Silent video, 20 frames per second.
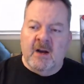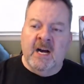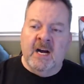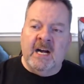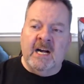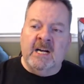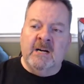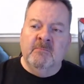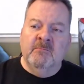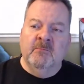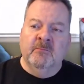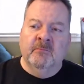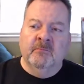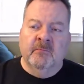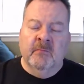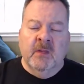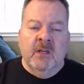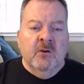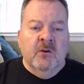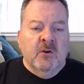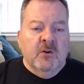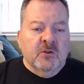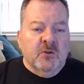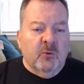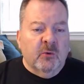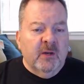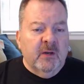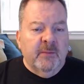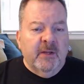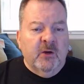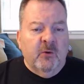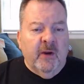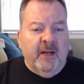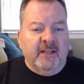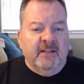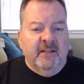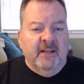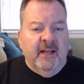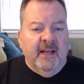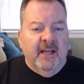So we're going to be quick
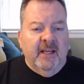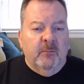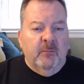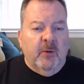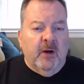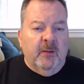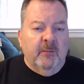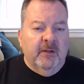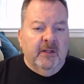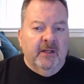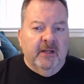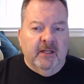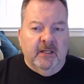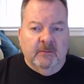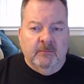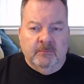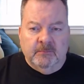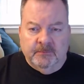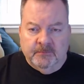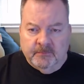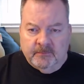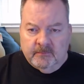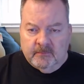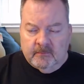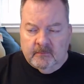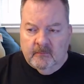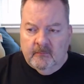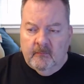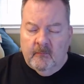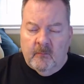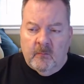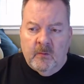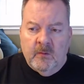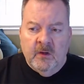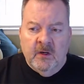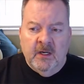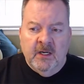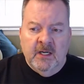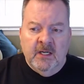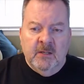today, probably a
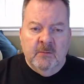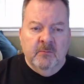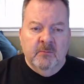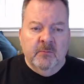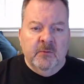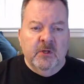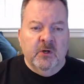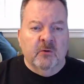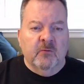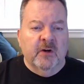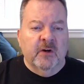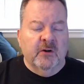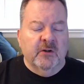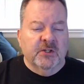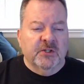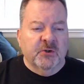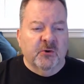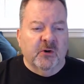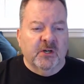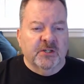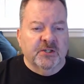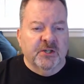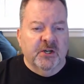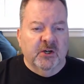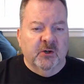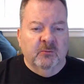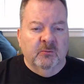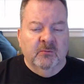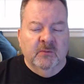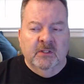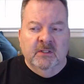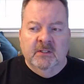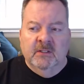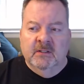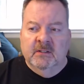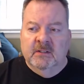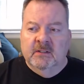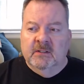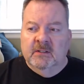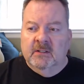very short show.
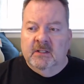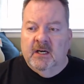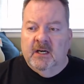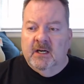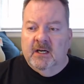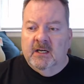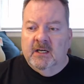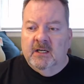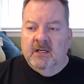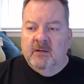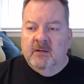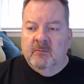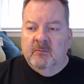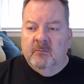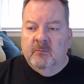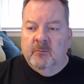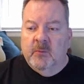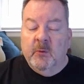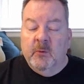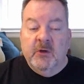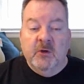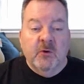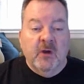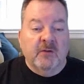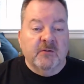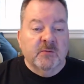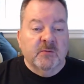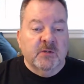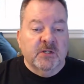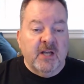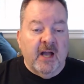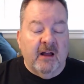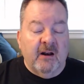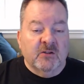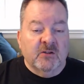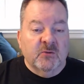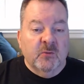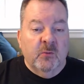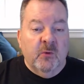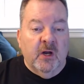But we do have some shout
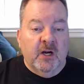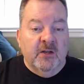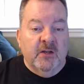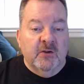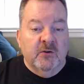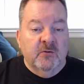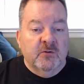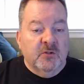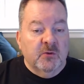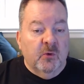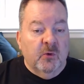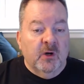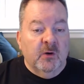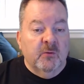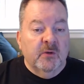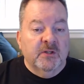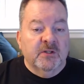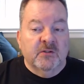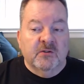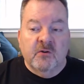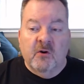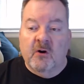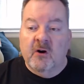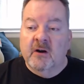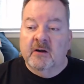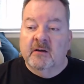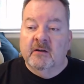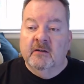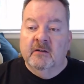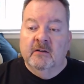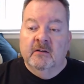outs we want to do. So why don't we start?